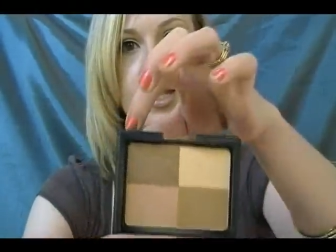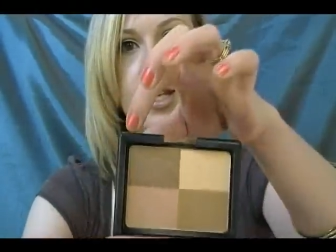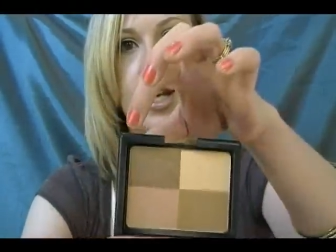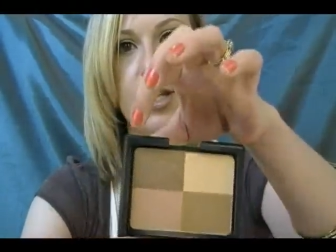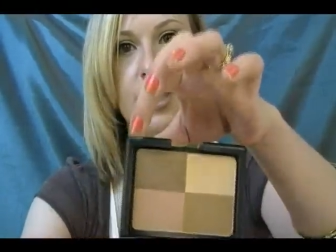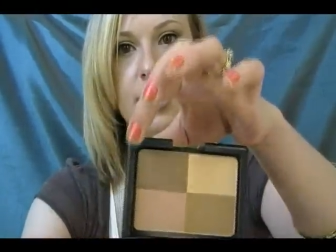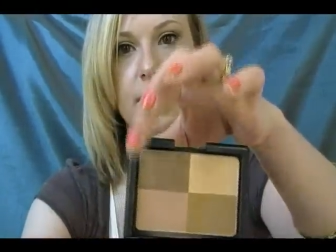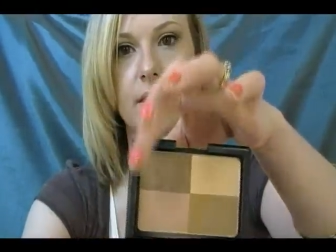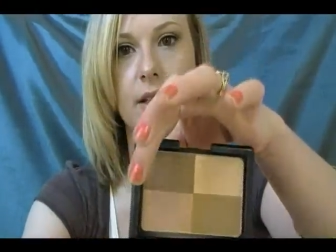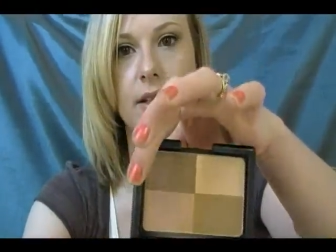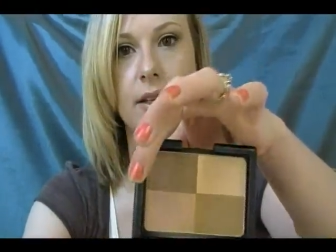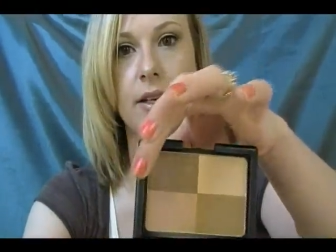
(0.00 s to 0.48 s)
It's
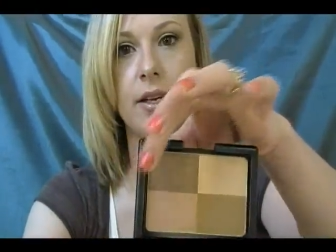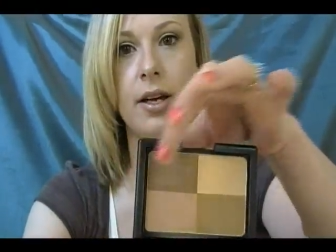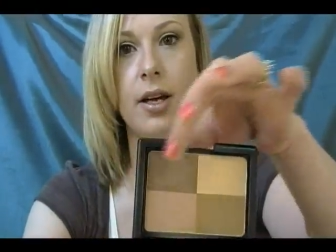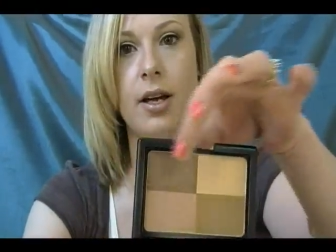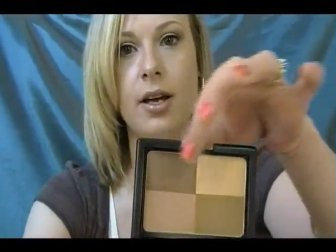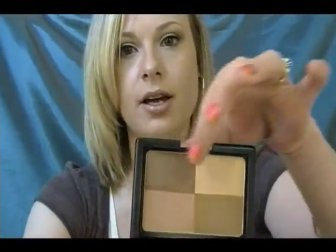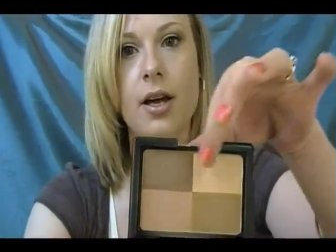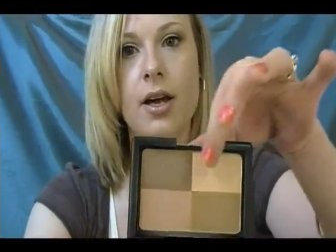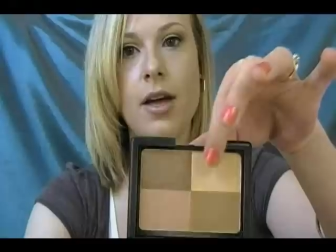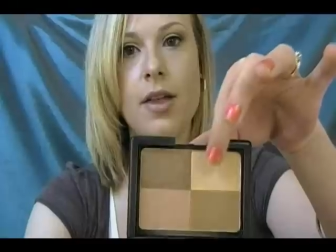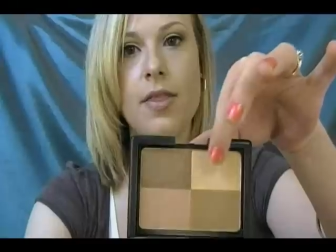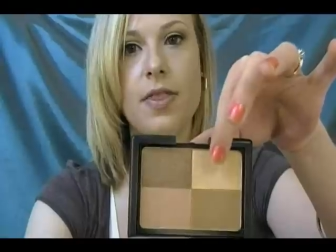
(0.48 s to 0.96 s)
got the
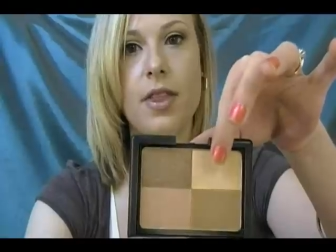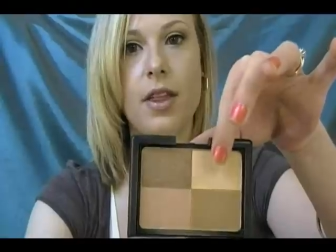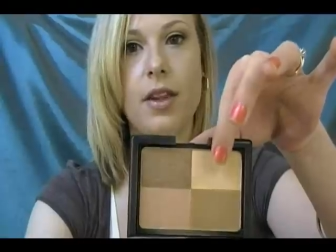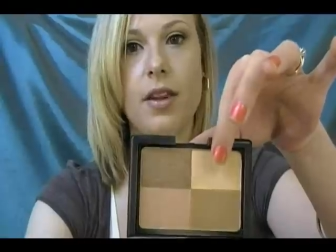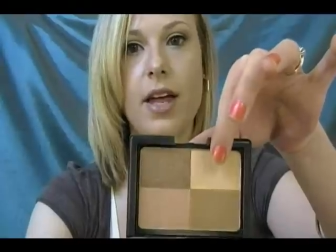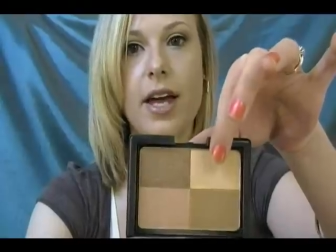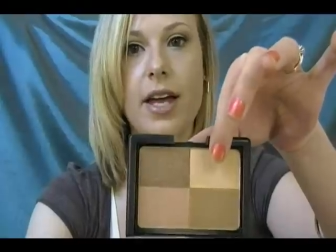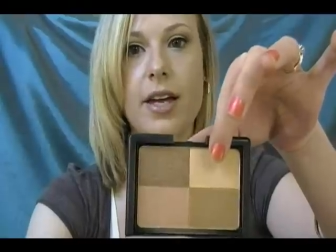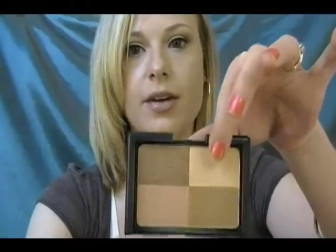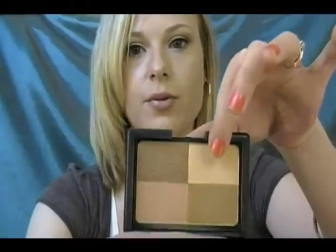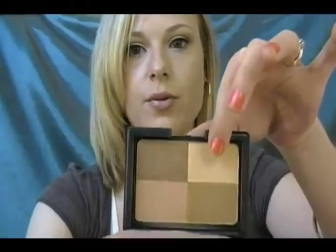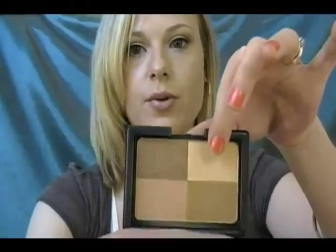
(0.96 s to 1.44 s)

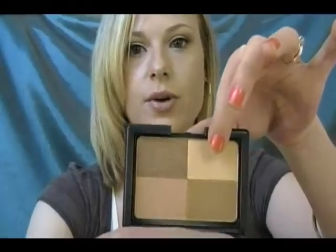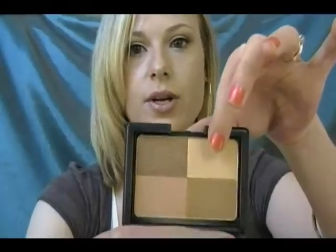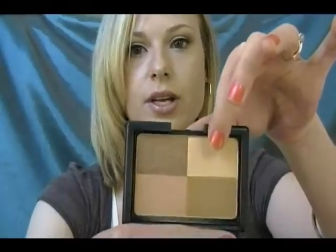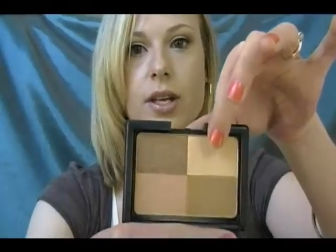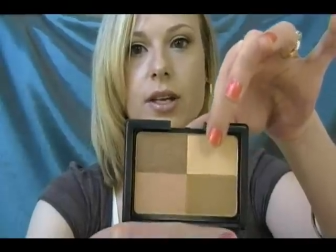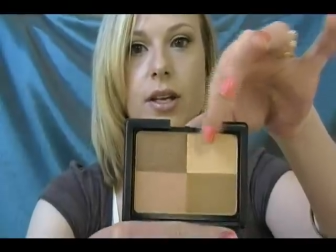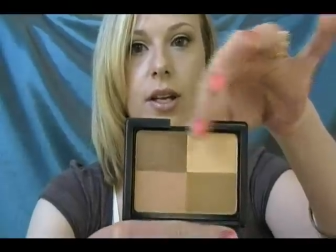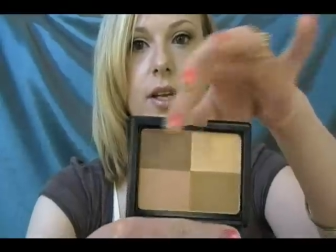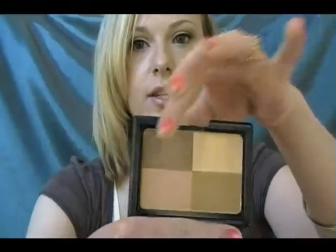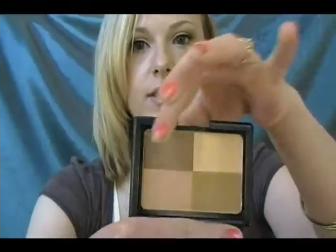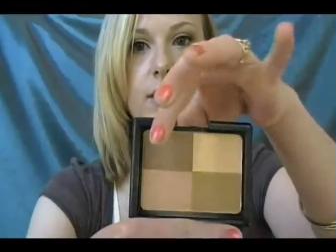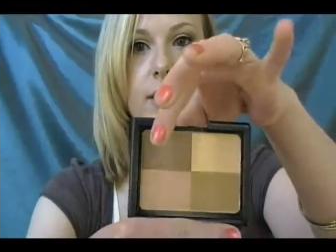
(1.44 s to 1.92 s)
light
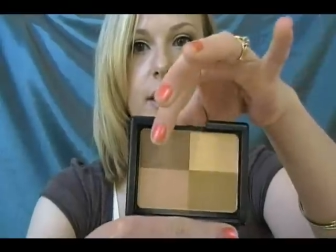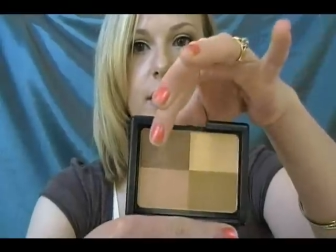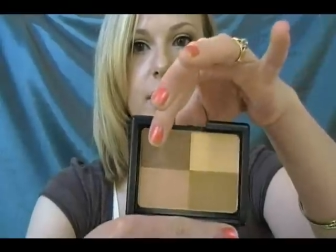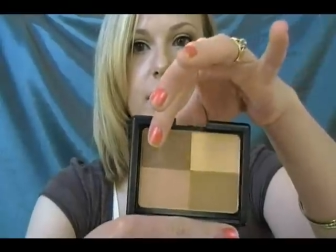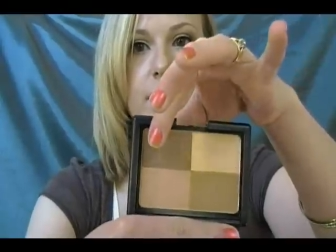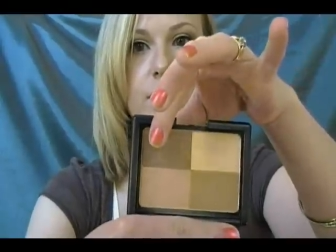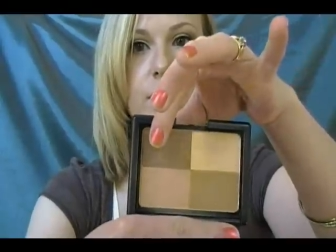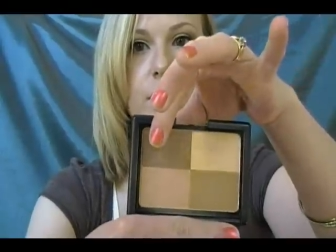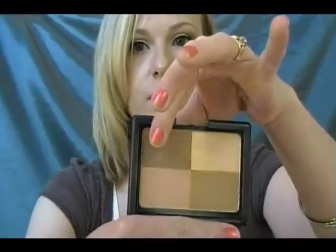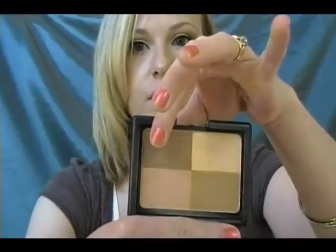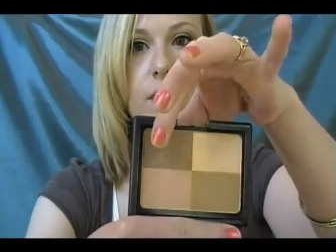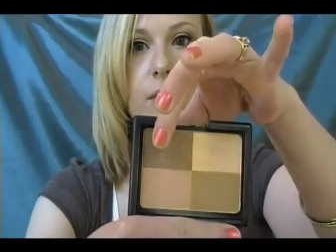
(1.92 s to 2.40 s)
one, it's
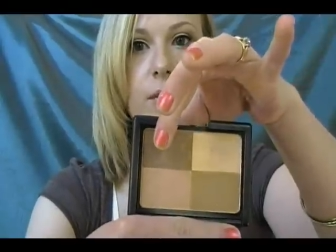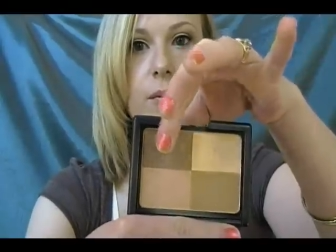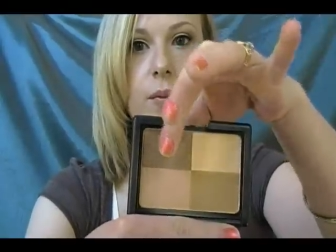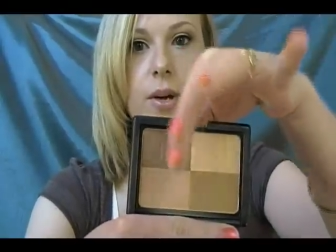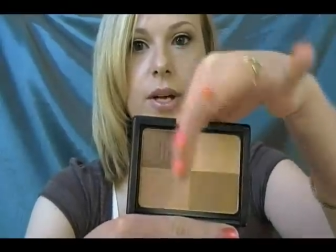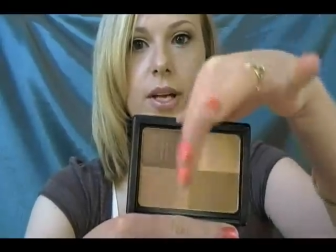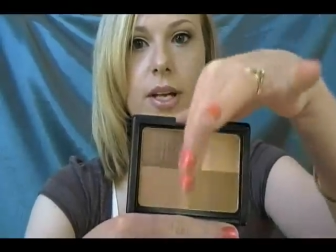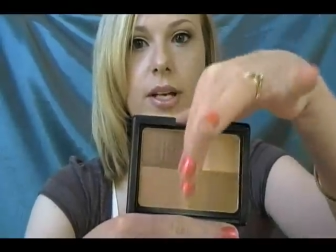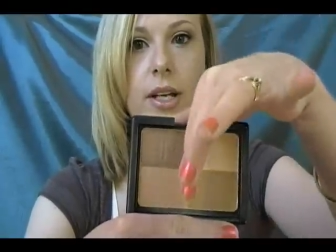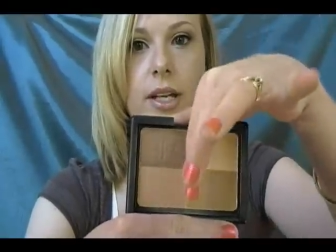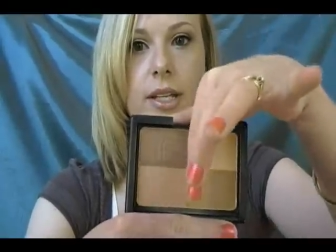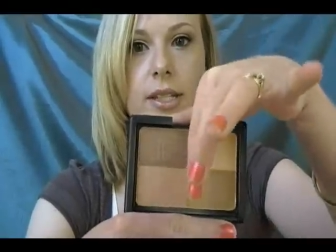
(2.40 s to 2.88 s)
got the dark
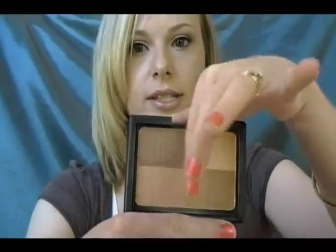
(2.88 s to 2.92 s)
one,